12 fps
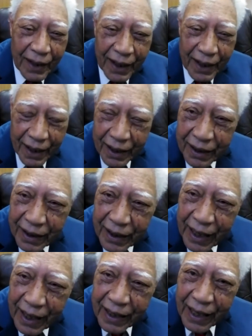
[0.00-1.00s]
And
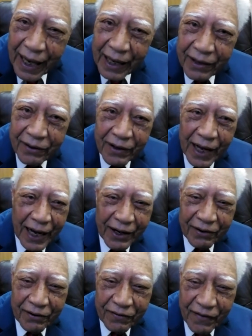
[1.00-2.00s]
out of, out
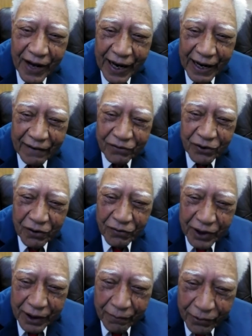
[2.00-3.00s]
of the five
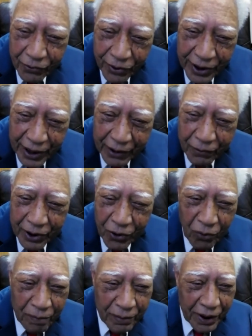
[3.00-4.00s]
children that were reared with
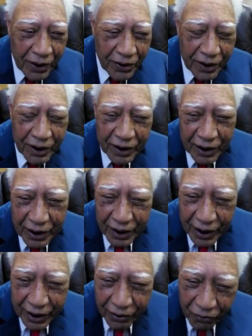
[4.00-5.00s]
no mother and,
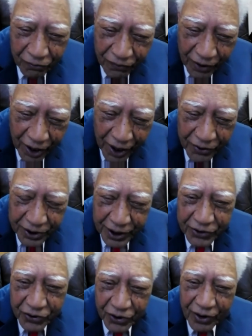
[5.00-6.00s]
and no father,
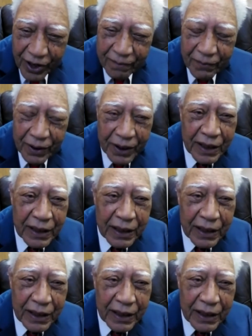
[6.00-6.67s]
just a grandmother,